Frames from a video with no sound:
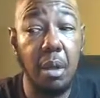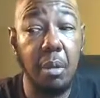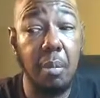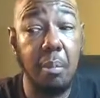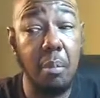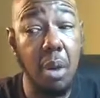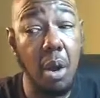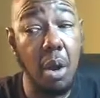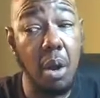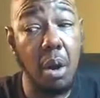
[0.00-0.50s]

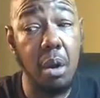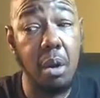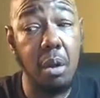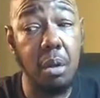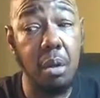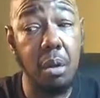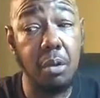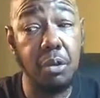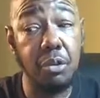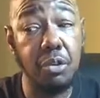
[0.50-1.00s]

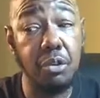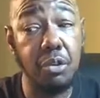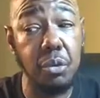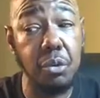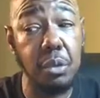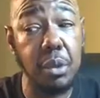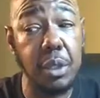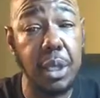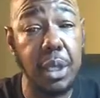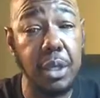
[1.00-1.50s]
bar
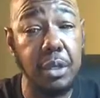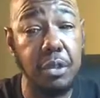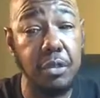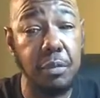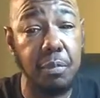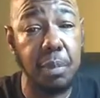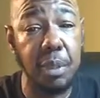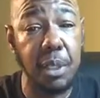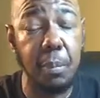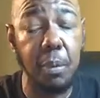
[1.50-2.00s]
certain
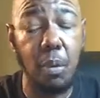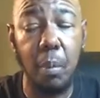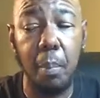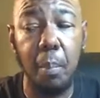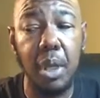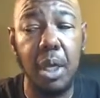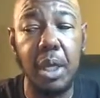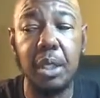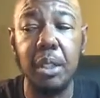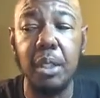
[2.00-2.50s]
kinds of people,
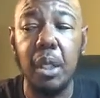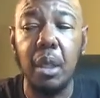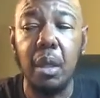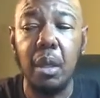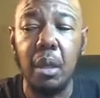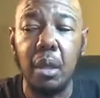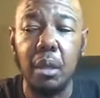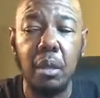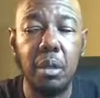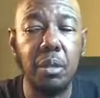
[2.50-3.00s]
but
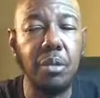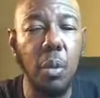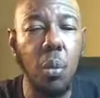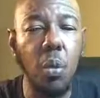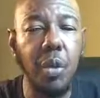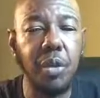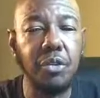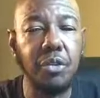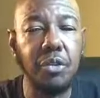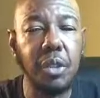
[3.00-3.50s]
the
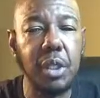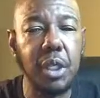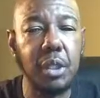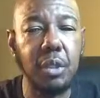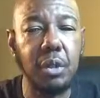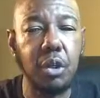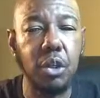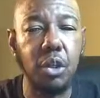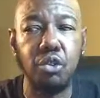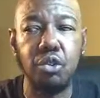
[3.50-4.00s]
ones
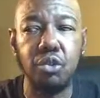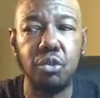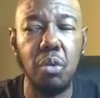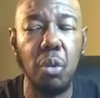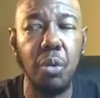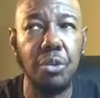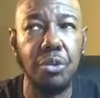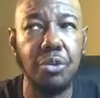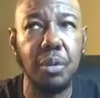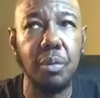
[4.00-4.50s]
that are in
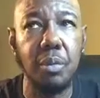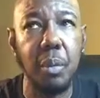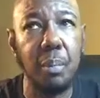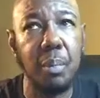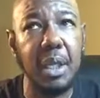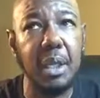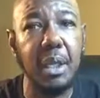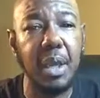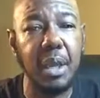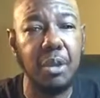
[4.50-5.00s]
control seem to
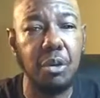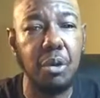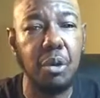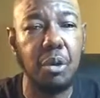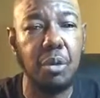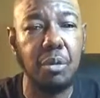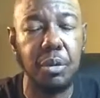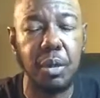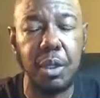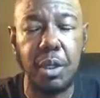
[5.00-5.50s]
be less
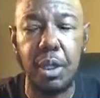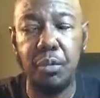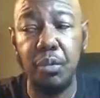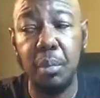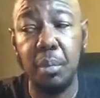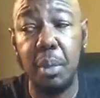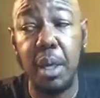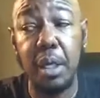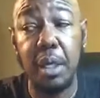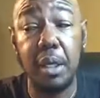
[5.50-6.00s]
hurt than
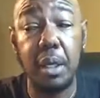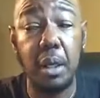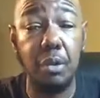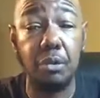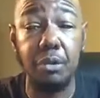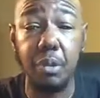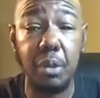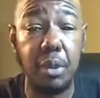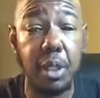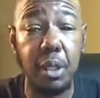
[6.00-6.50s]
everybody
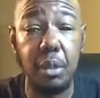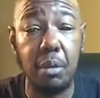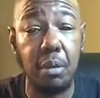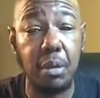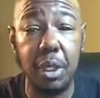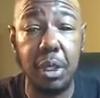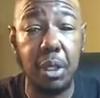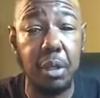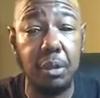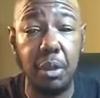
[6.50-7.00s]
else, and they
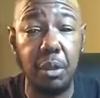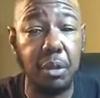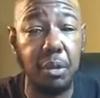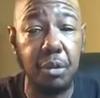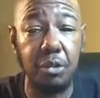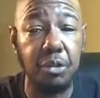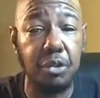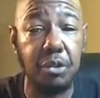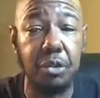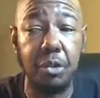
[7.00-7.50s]
don't care that
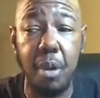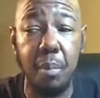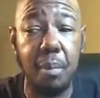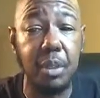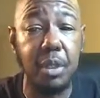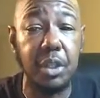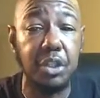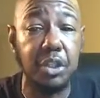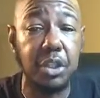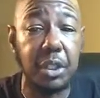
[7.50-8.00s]
they're
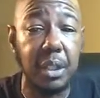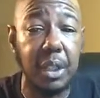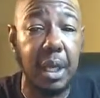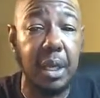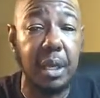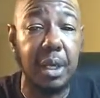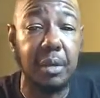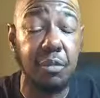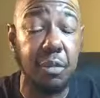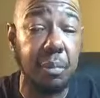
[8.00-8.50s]
stomping the shit
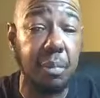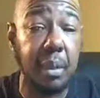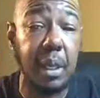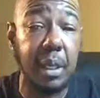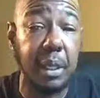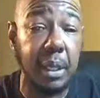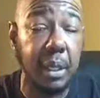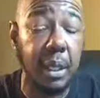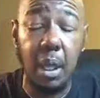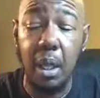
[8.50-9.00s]
out of
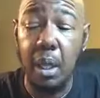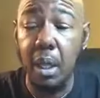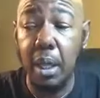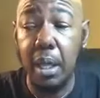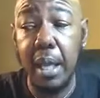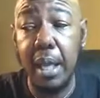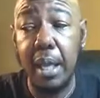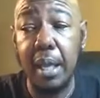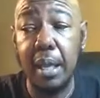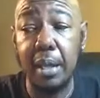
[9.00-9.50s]
everybody
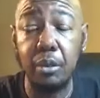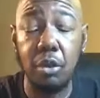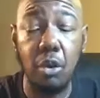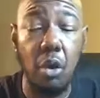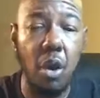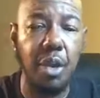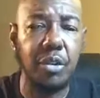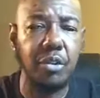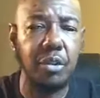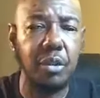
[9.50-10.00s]
and
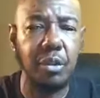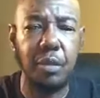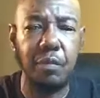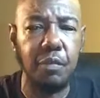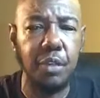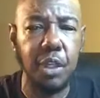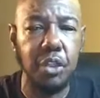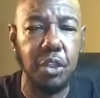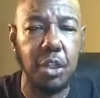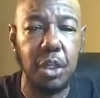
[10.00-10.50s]
causing
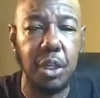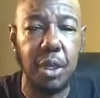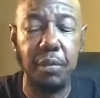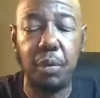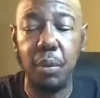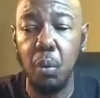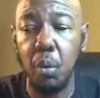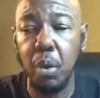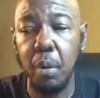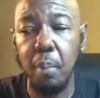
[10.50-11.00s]
division
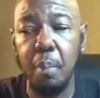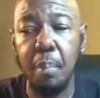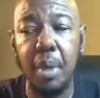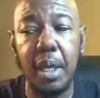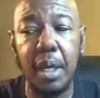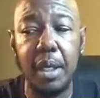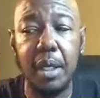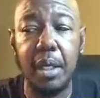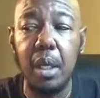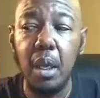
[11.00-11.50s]
everywhere.
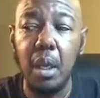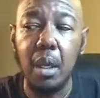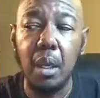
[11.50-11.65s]
But